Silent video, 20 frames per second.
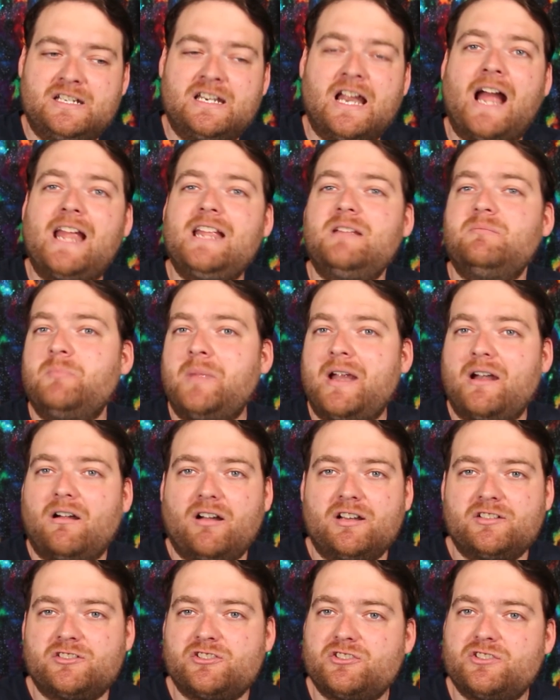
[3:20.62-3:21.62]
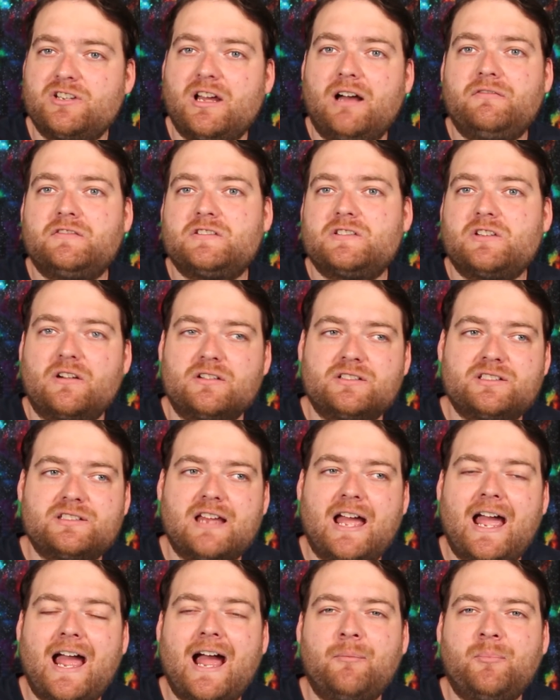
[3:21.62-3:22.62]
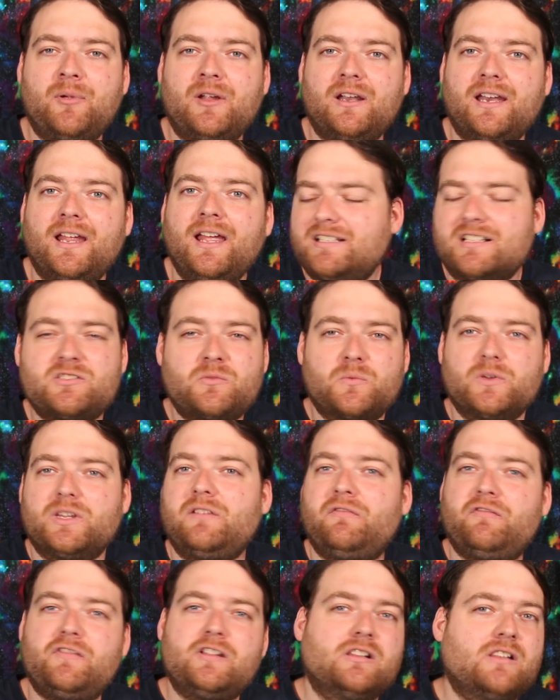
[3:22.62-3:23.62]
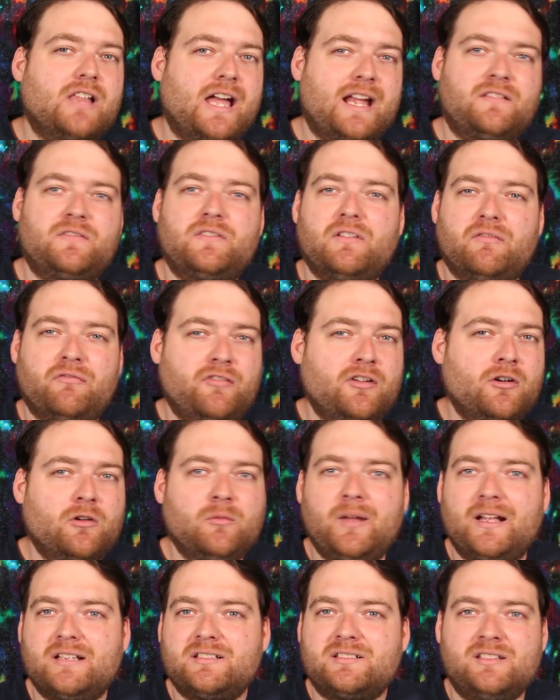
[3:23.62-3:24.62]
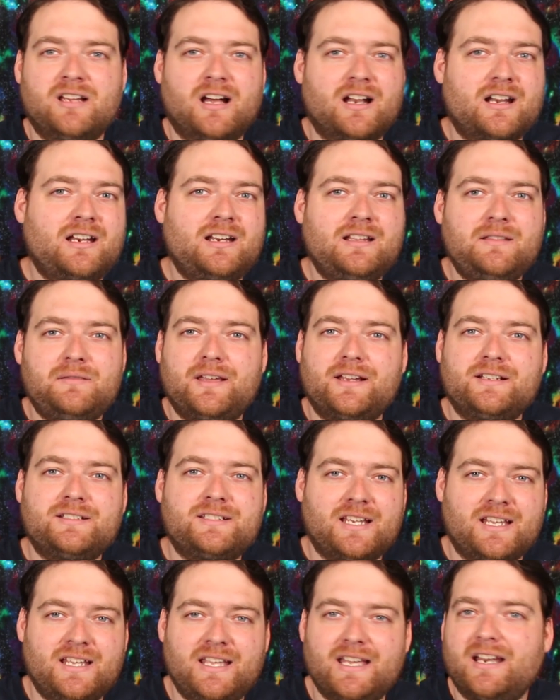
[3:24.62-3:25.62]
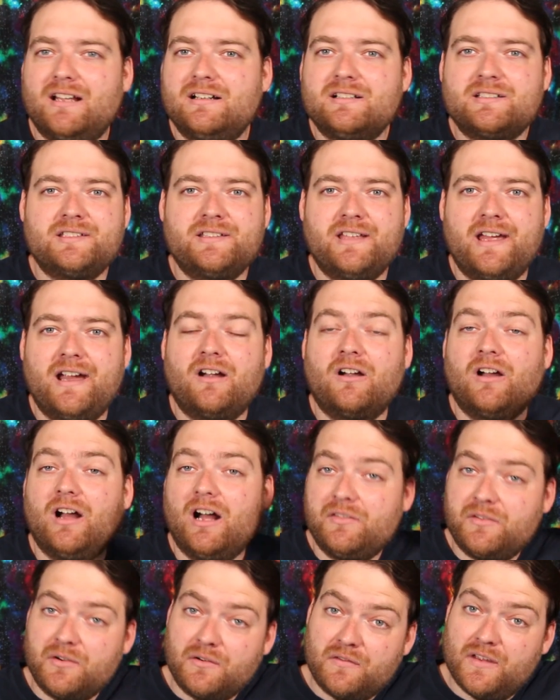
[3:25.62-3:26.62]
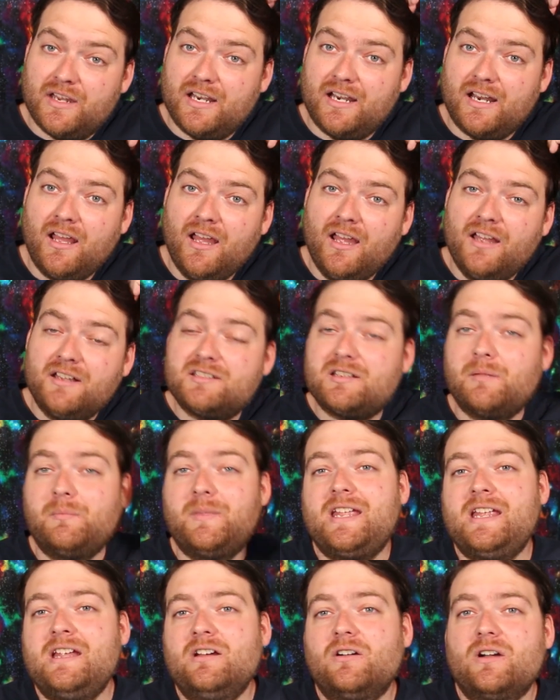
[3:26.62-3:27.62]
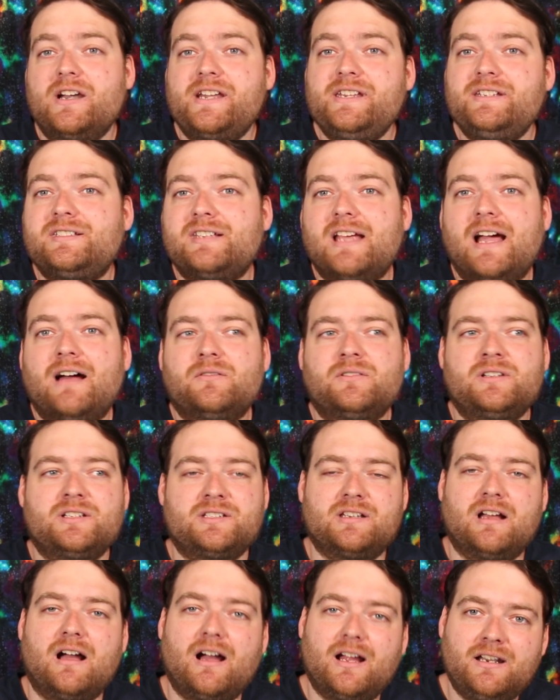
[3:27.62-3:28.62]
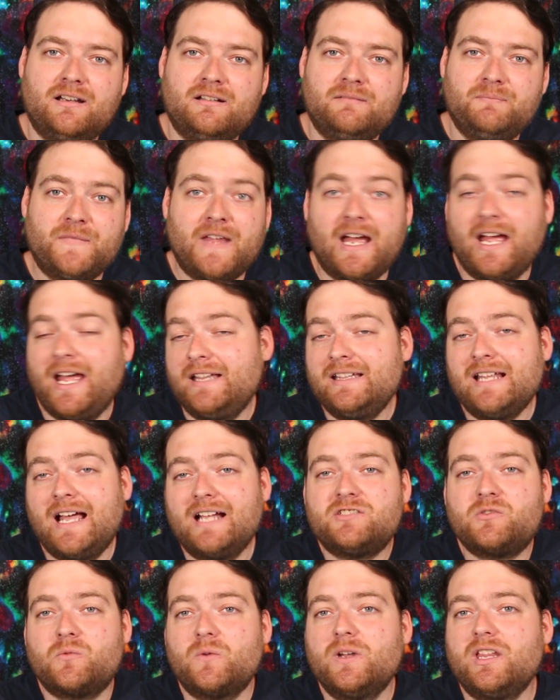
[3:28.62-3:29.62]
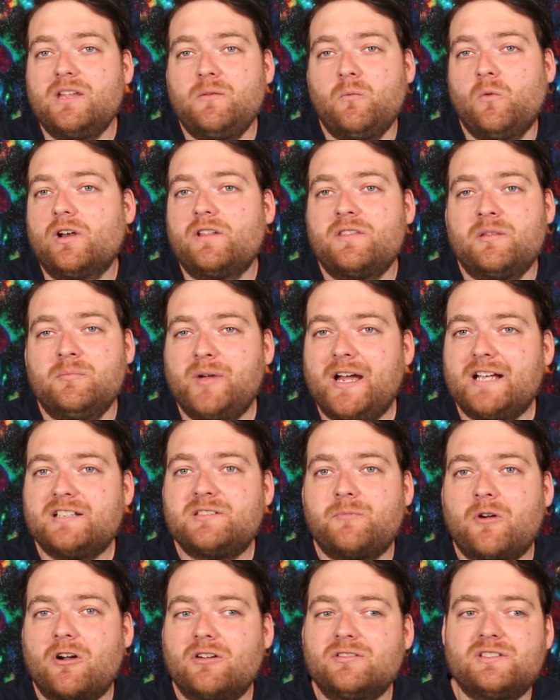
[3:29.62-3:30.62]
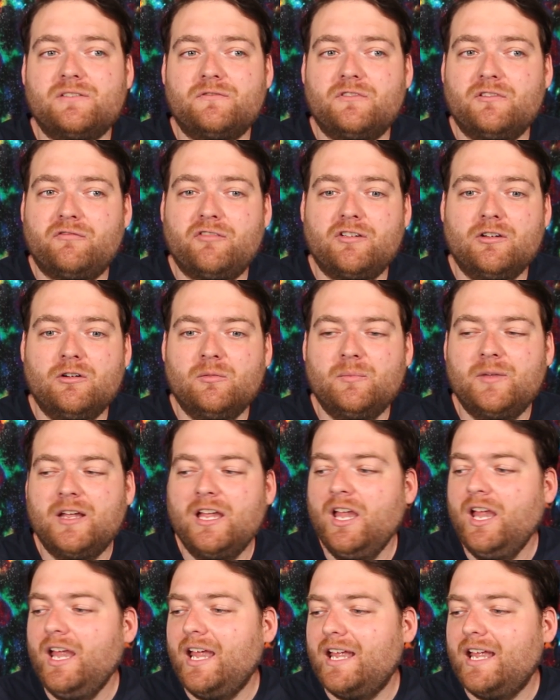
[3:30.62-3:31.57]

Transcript: nightmarish stuff starts to happen. It doesn't really feel like the film has done anything to get us there other than some eerie sound design. And that's really one of the best parts of the film,